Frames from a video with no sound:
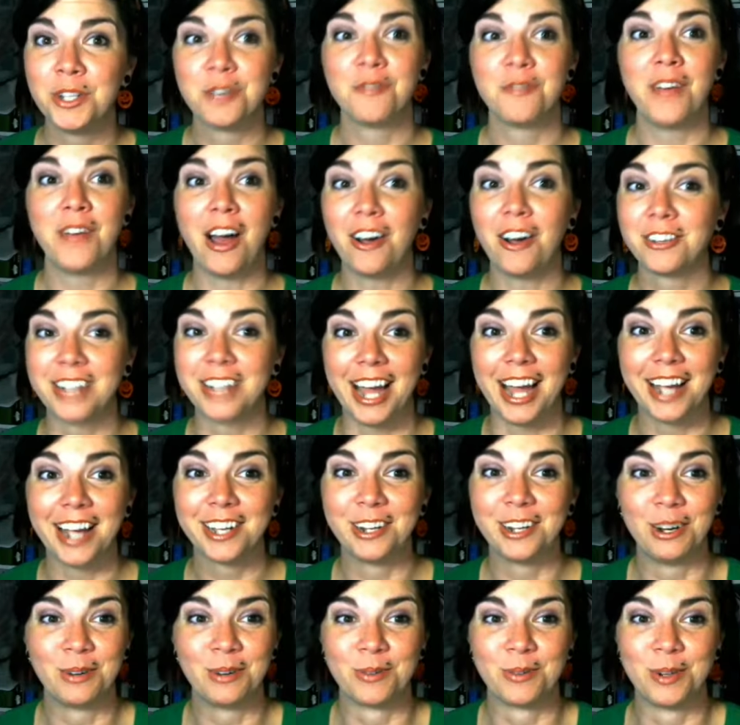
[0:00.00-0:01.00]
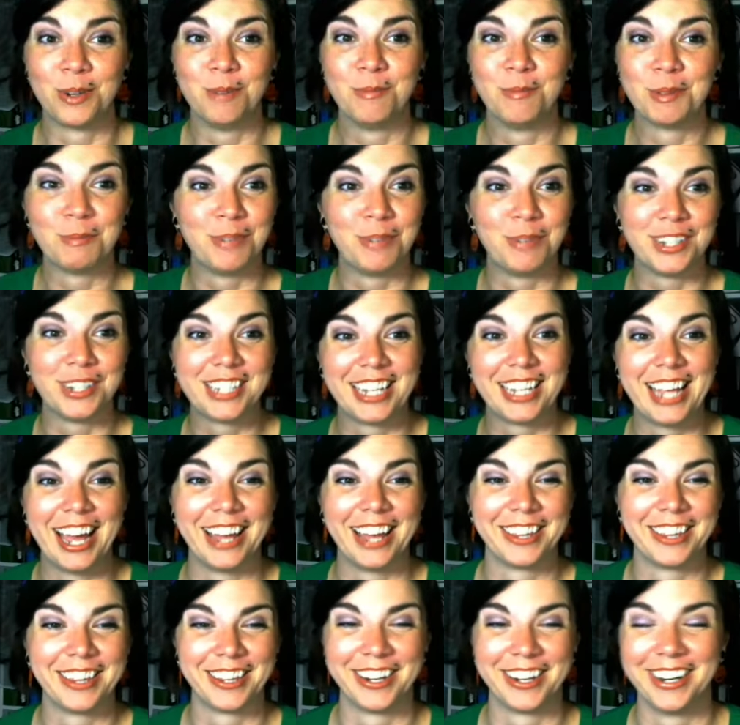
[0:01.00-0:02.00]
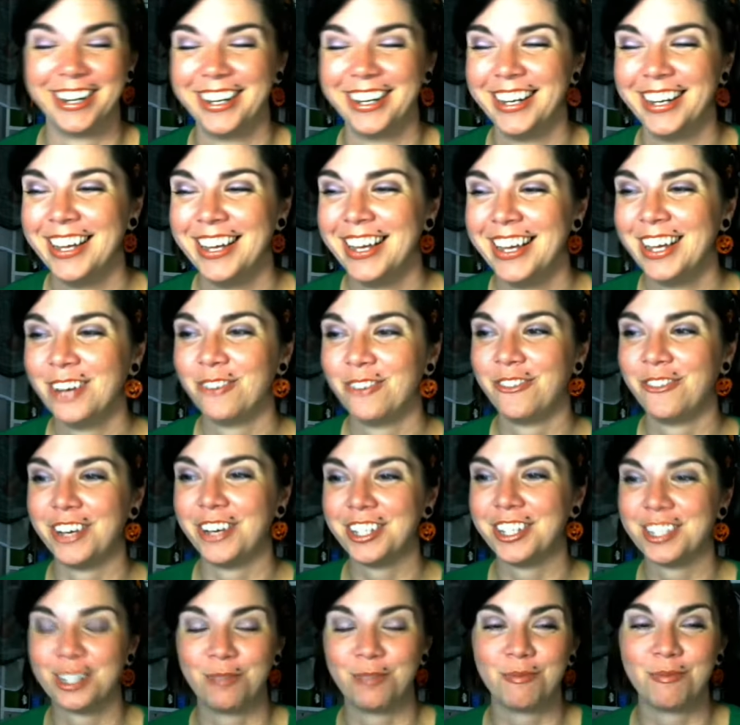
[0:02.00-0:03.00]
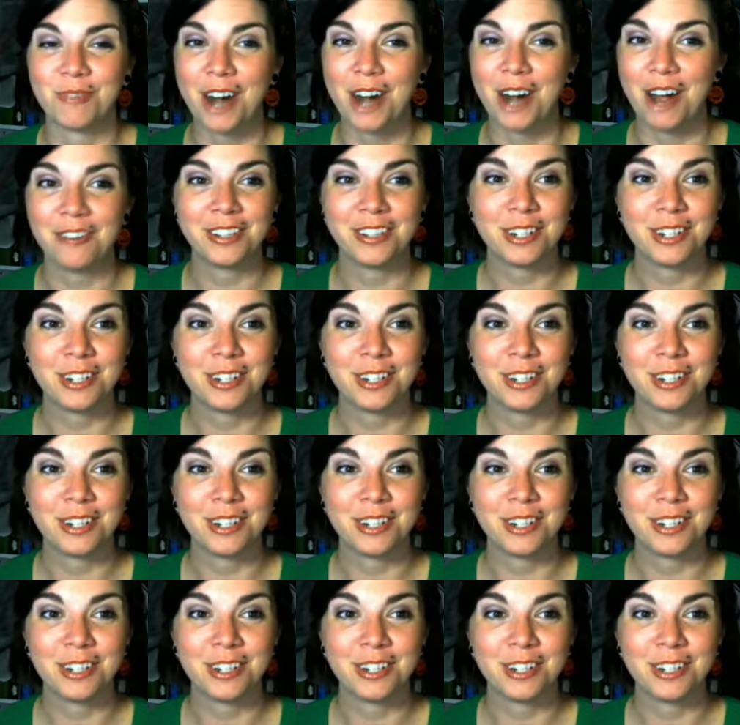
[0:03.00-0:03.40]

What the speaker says: octagonal rooms put together with some rounded